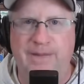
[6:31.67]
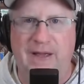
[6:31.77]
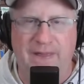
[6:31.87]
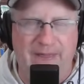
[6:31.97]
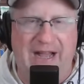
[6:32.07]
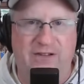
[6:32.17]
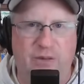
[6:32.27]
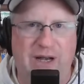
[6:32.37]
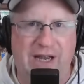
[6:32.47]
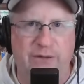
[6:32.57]
And that's
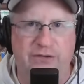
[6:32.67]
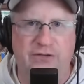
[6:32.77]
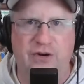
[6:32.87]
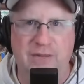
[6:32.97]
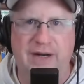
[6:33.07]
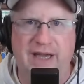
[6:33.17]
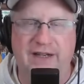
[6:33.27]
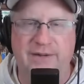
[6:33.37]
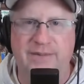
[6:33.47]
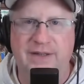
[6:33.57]
why I was screaming at
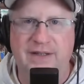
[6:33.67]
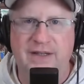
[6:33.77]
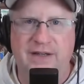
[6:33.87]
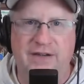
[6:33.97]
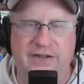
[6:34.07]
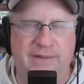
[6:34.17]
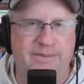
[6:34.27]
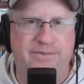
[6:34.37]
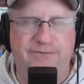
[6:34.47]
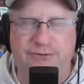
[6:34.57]
him, because
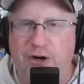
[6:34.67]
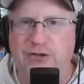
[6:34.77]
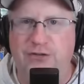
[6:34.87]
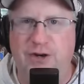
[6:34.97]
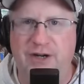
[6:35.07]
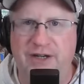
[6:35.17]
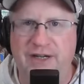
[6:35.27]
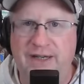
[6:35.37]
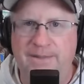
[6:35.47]
I'm frustrated.